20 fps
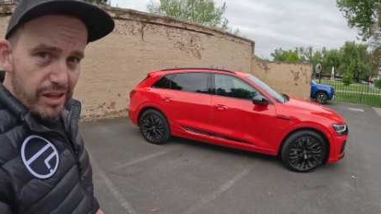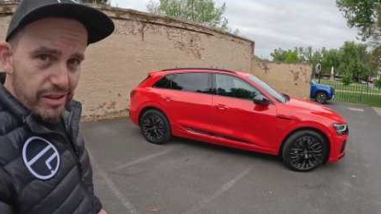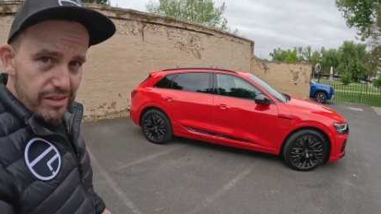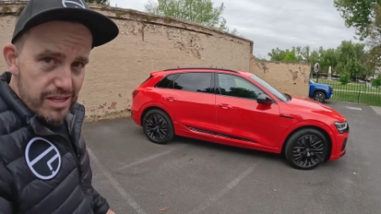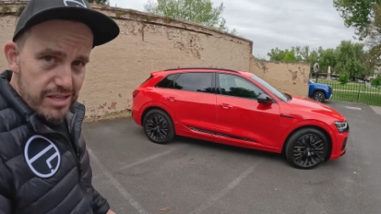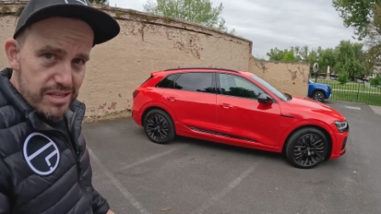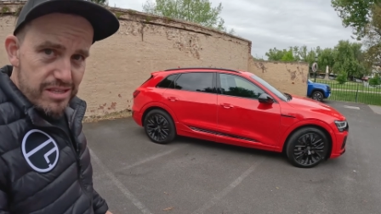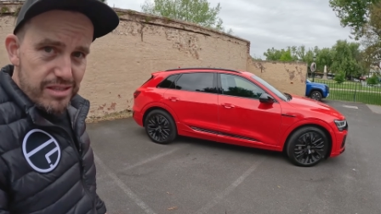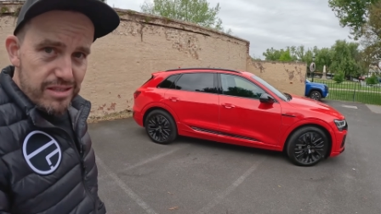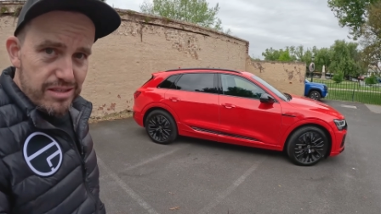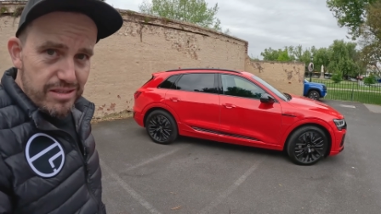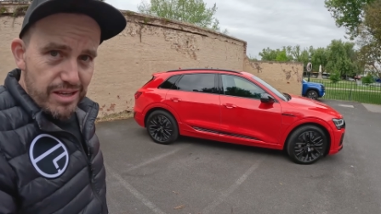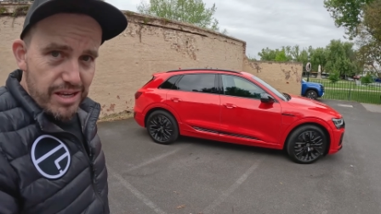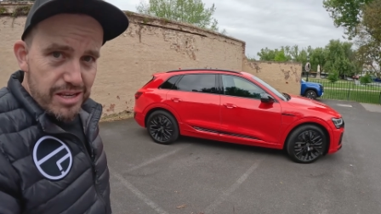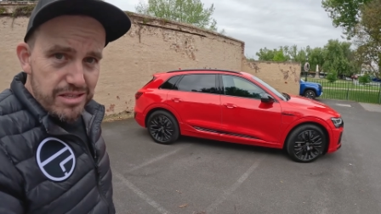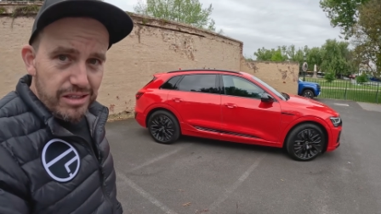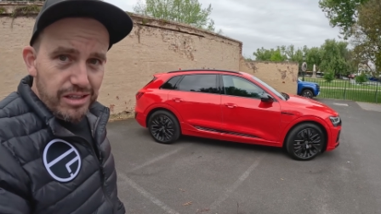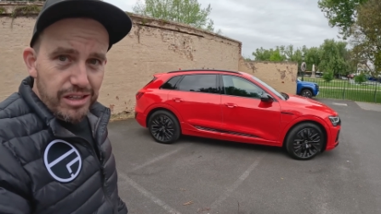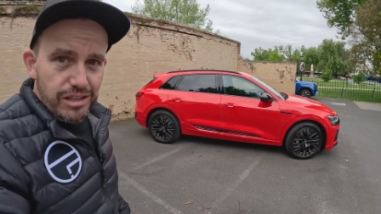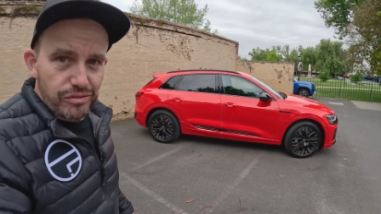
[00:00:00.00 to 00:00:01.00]
this
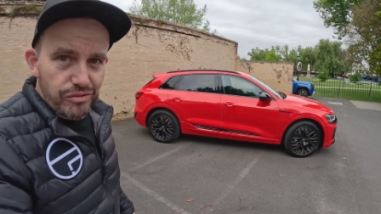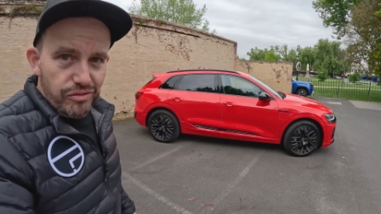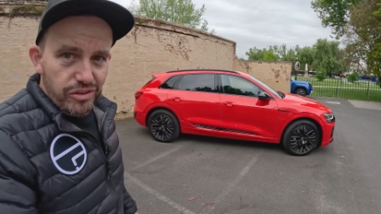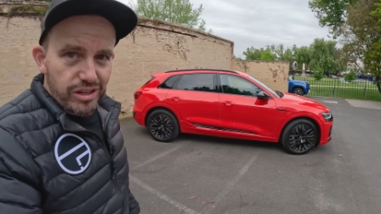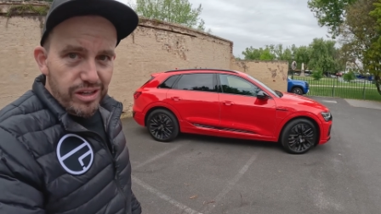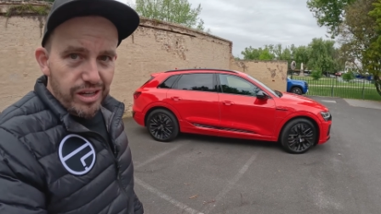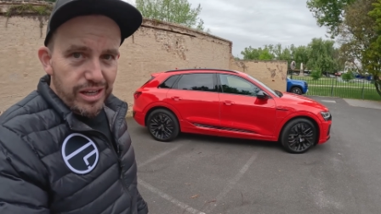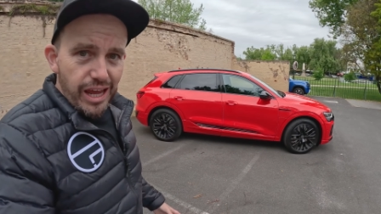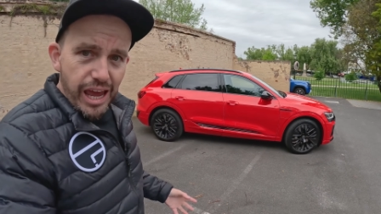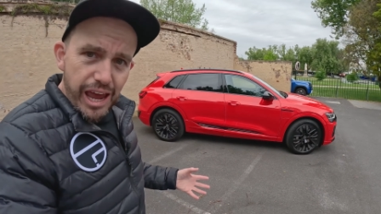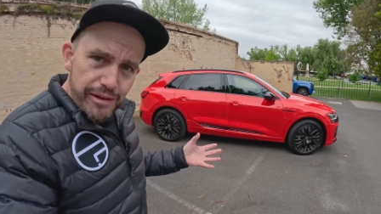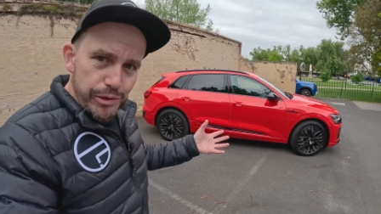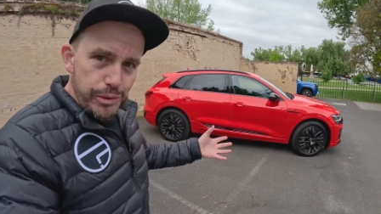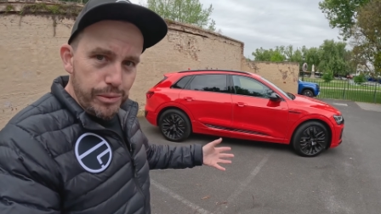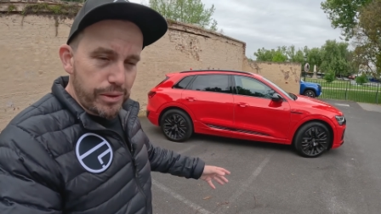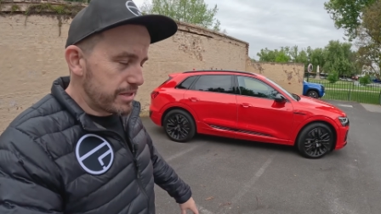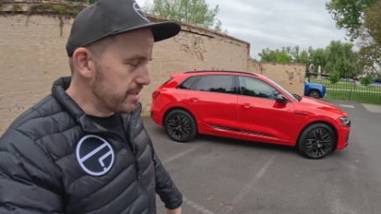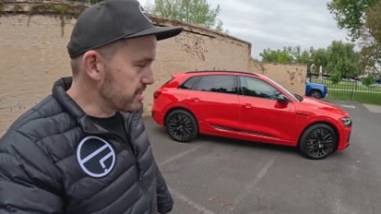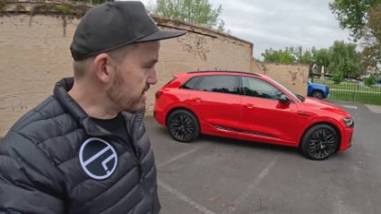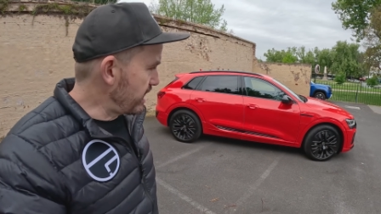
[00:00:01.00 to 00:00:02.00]
isn't going to fit in
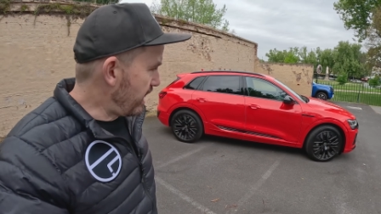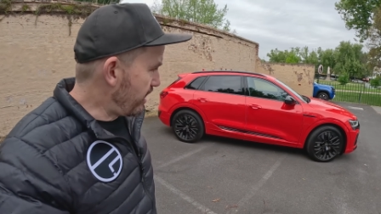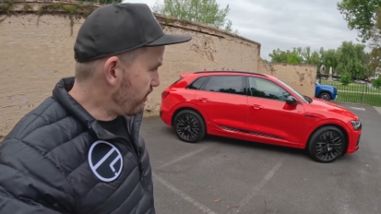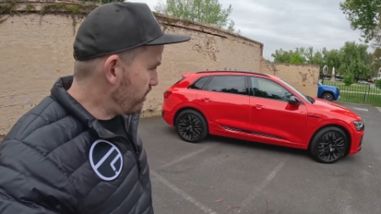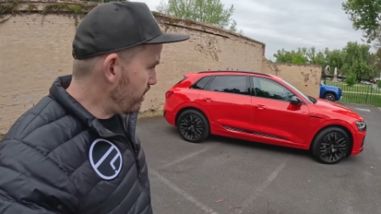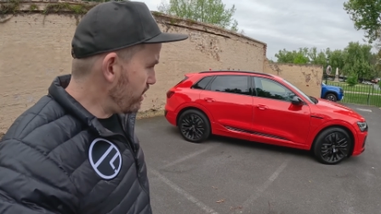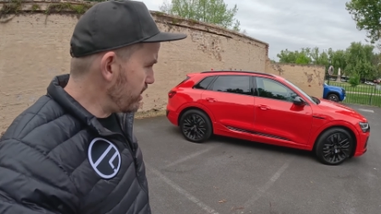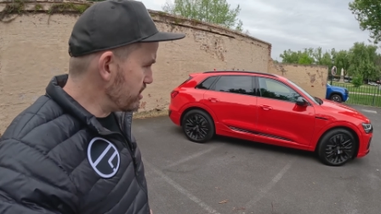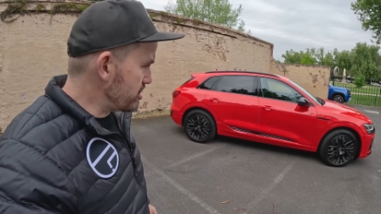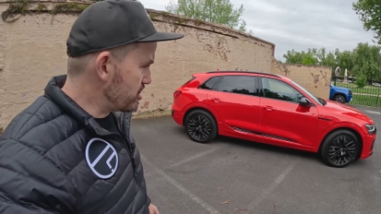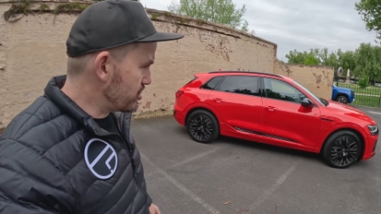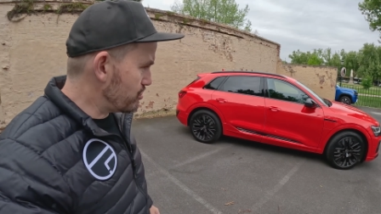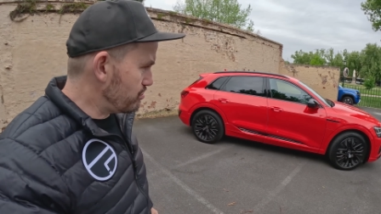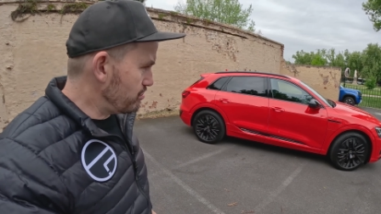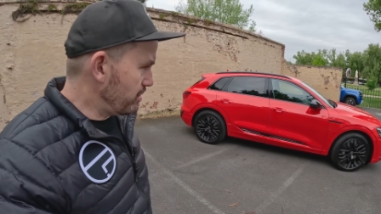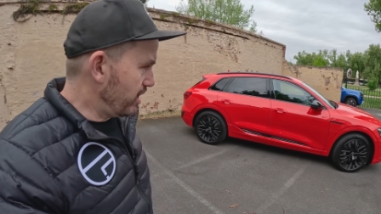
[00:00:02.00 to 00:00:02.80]
everyone's garage,